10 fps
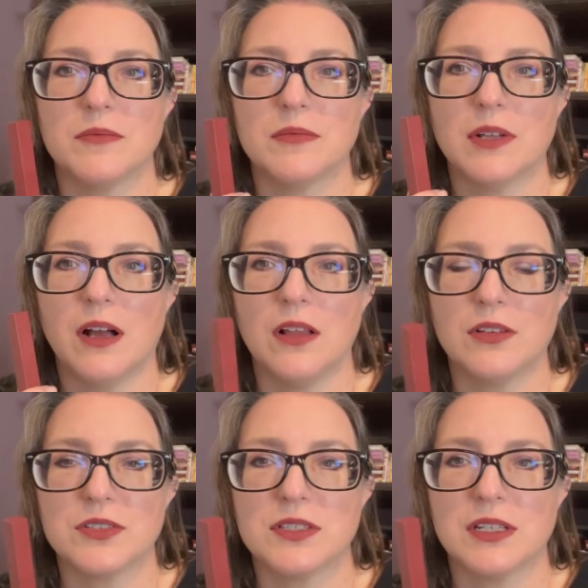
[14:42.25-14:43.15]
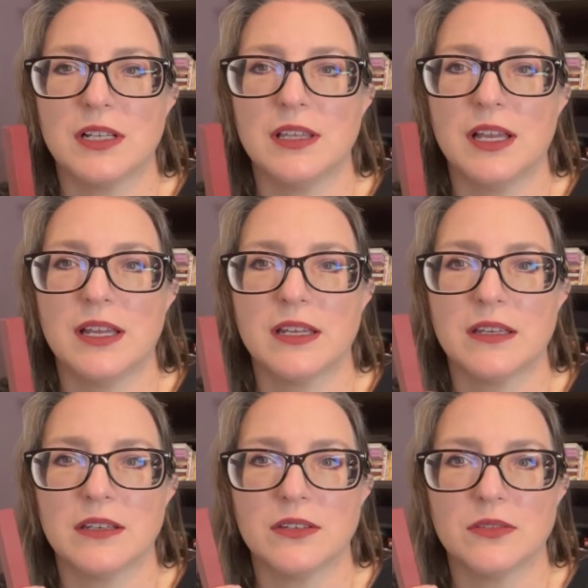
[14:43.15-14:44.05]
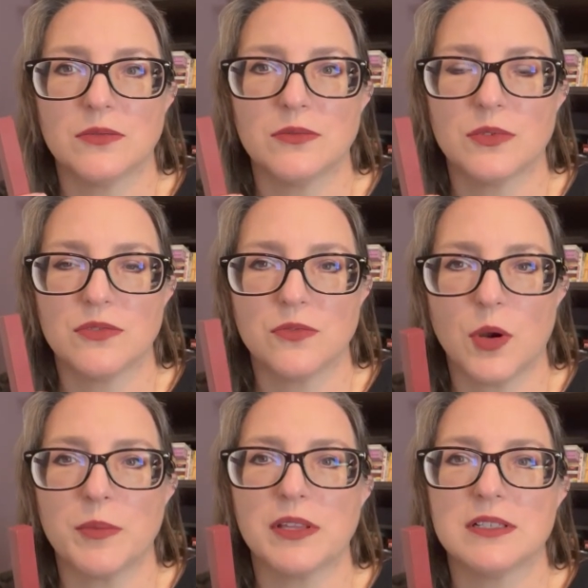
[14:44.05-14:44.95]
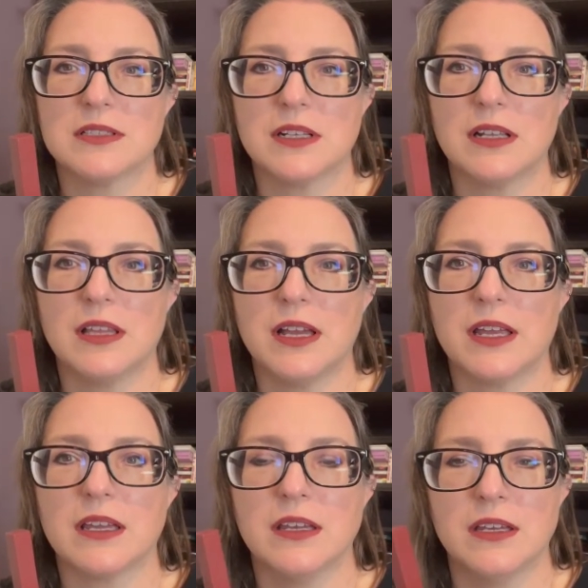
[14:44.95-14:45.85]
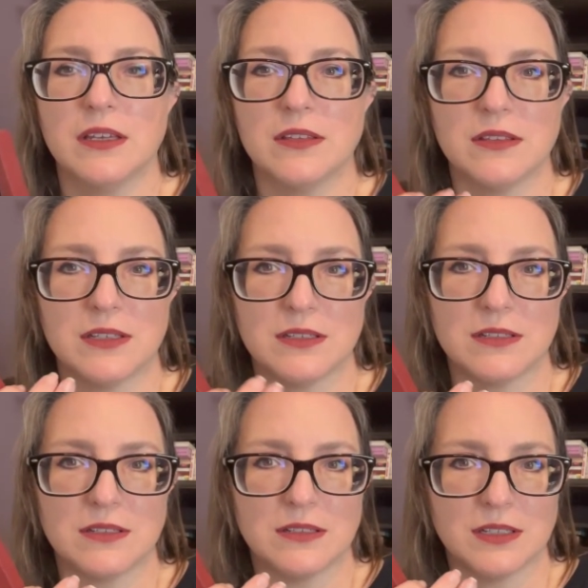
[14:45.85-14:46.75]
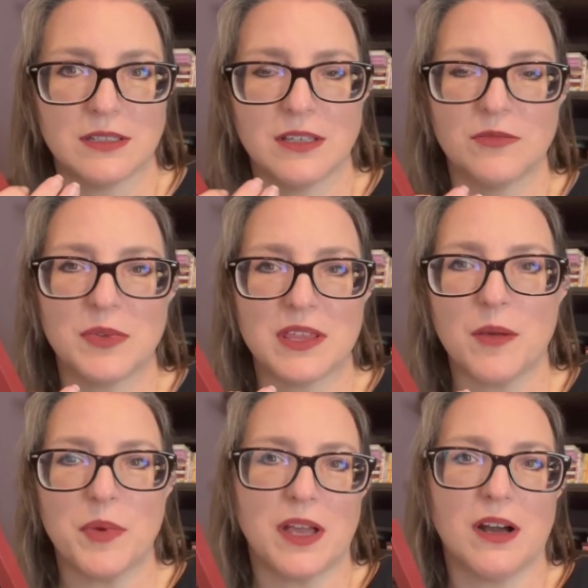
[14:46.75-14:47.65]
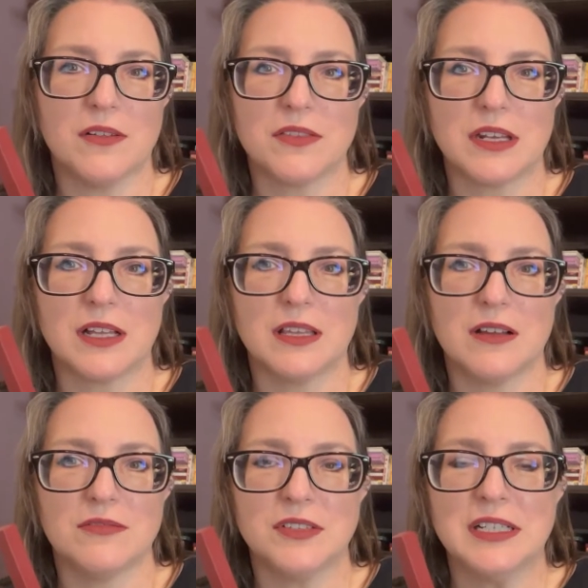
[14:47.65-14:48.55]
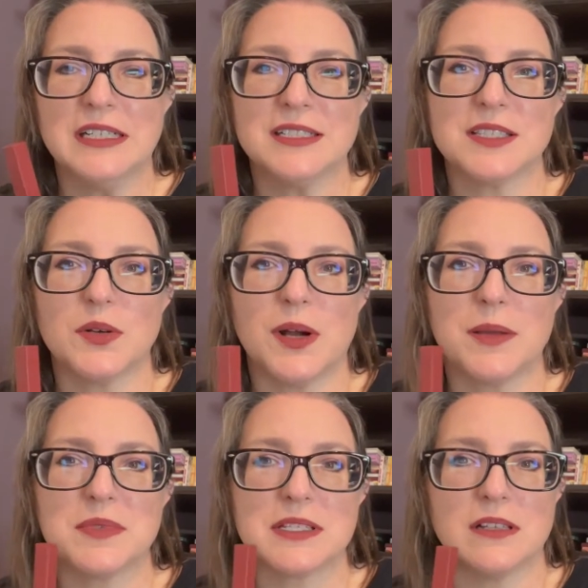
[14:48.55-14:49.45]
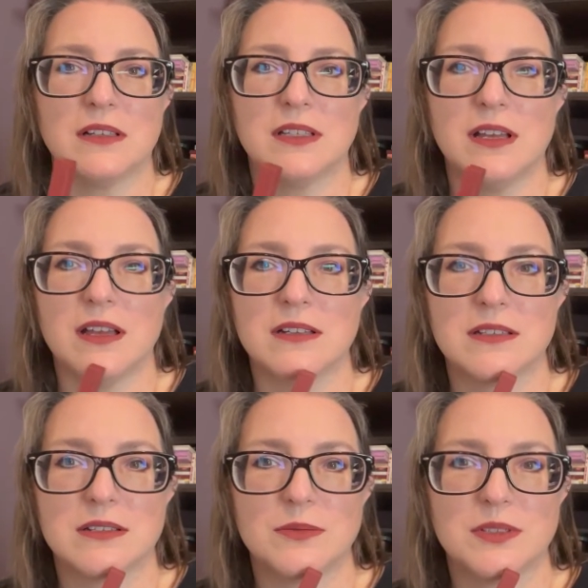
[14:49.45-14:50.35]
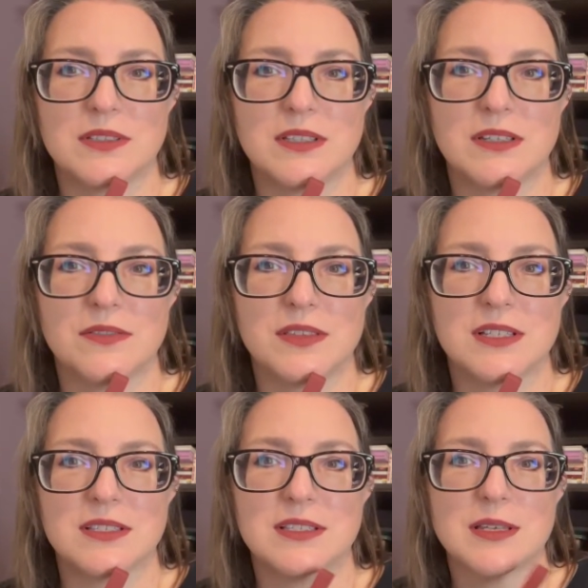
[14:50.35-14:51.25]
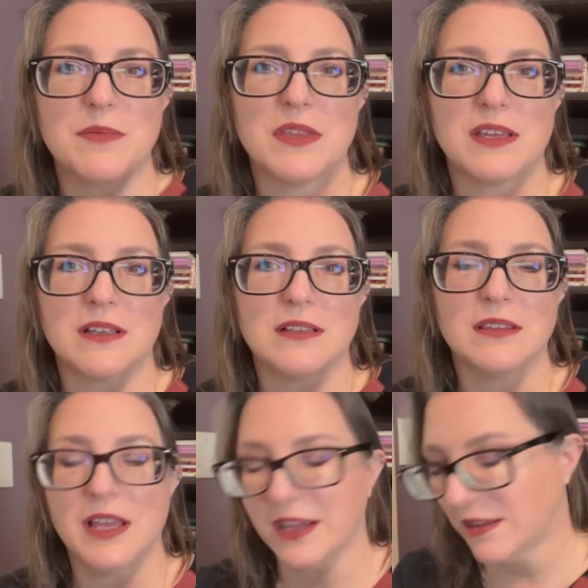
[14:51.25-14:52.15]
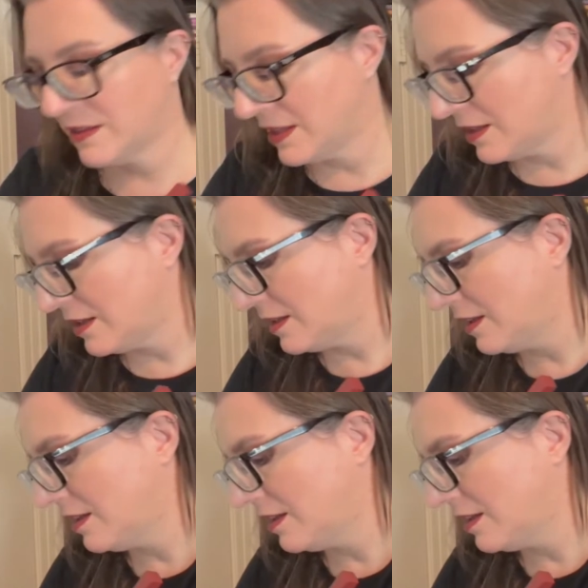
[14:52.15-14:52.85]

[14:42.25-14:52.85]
colors that I like, with formulas that I like, that give me that payoff that I love. So I'm still on the hunt. We'll see if this is something like the